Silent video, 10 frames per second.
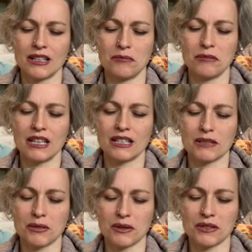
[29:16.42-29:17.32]
May this
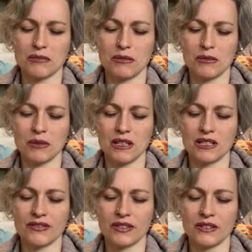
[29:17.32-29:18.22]
person be
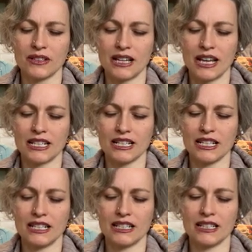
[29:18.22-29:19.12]
peaceful and at
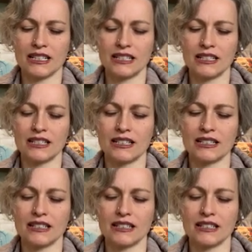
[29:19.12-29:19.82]
ease.